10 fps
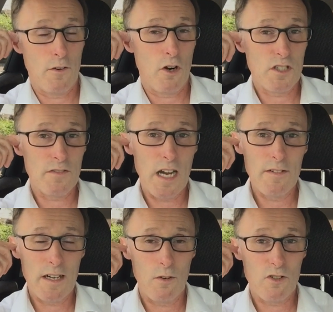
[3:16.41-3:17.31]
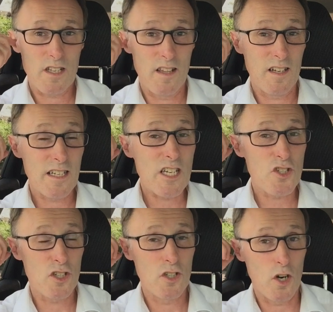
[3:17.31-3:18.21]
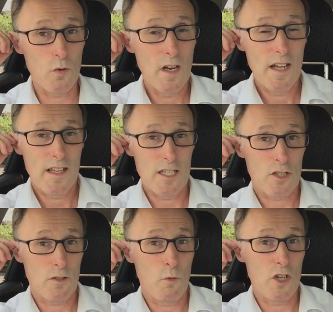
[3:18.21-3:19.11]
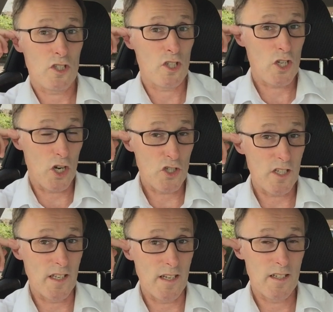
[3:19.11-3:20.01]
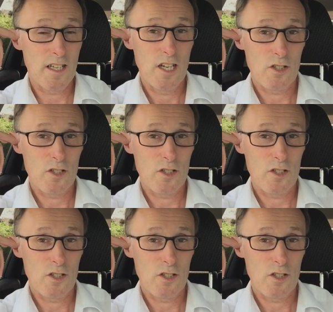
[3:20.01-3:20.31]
45 hours, and at least you know what it's going to cost you then.